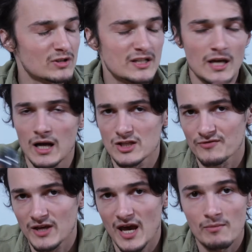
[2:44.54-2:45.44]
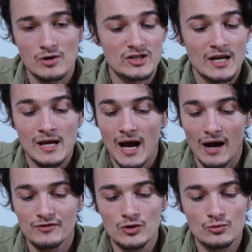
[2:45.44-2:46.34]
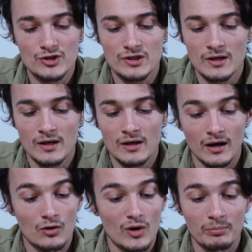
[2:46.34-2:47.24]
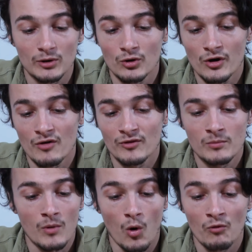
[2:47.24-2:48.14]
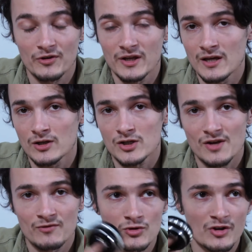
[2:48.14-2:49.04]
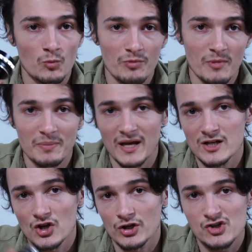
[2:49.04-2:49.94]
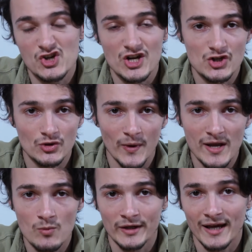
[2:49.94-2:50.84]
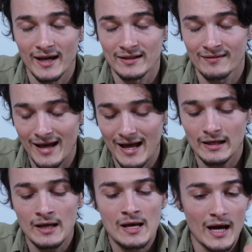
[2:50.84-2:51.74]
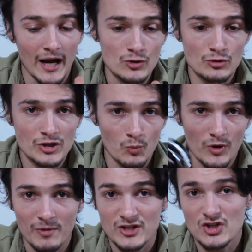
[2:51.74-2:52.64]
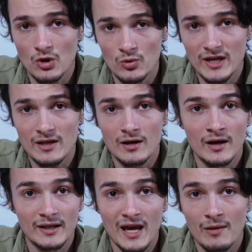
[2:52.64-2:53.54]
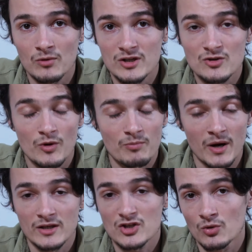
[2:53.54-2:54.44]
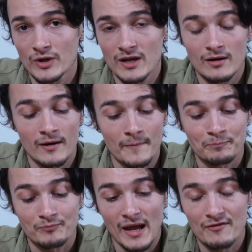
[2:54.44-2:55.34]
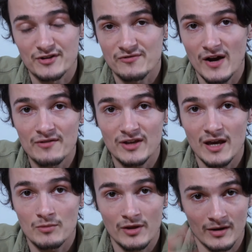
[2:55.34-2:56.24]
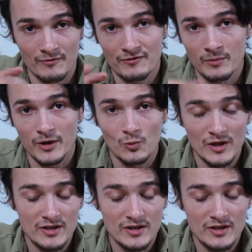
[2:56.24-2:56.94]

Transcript: tons of cameras. I've used a crap load of them over the years. I've used them with my Panasonic GH3 when I had that. I used them with my Sony cameras, with my Sony FS5 camera that I'm filming